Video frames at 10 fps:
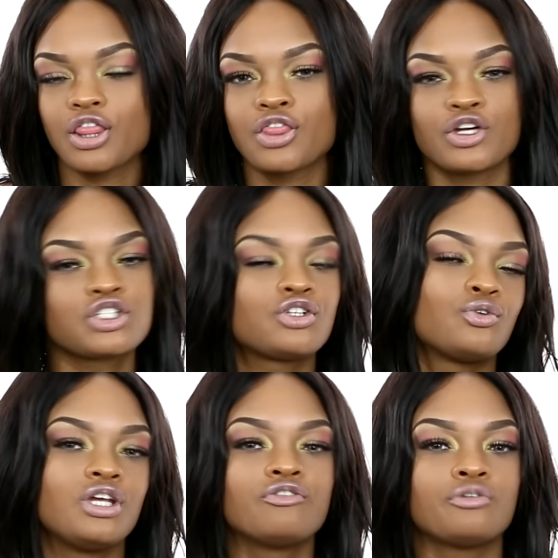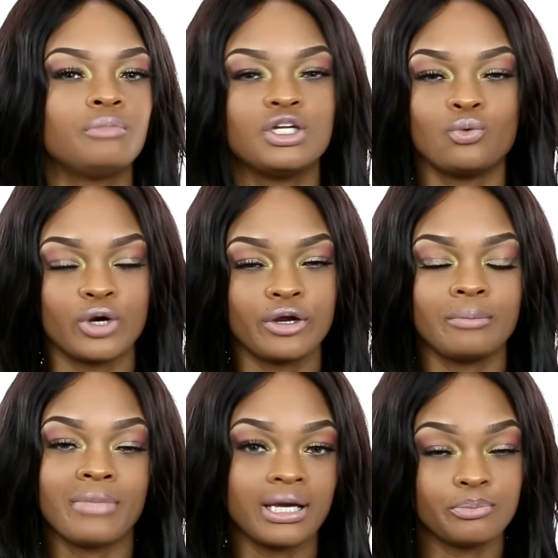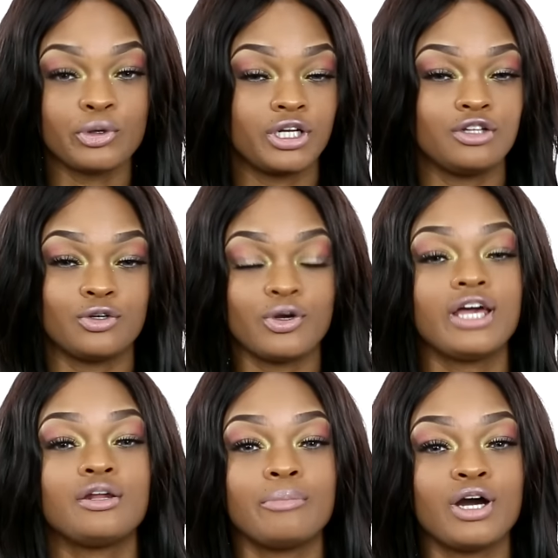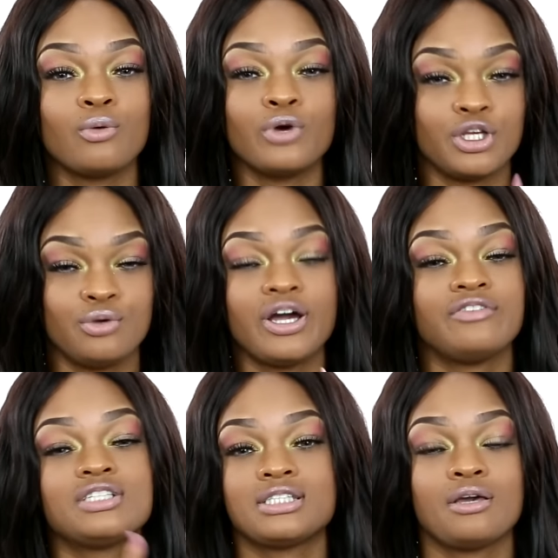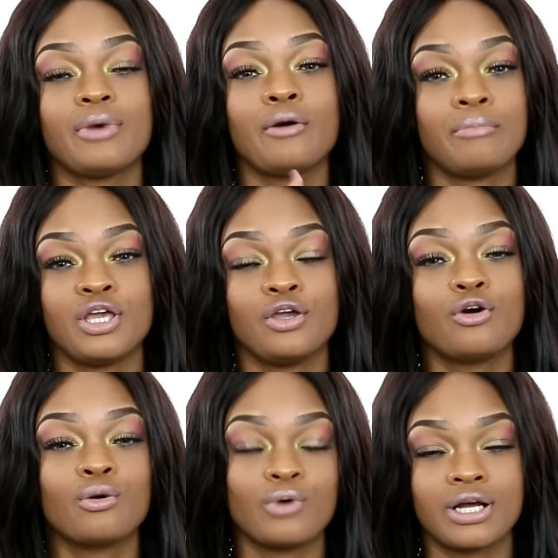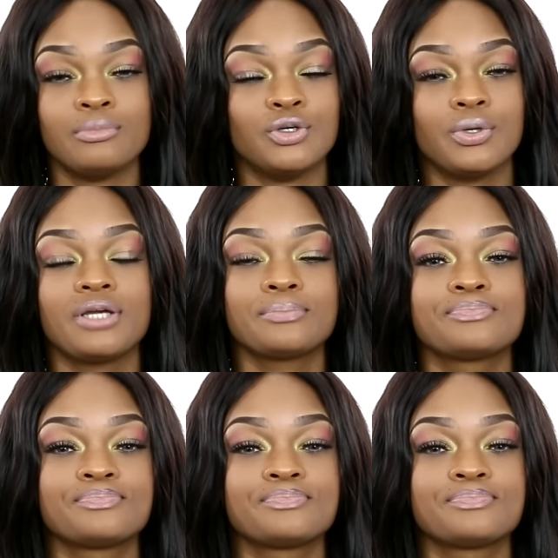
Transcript: there's no need for me to worry my pretty little head about what you have to say about me or what I'm doing.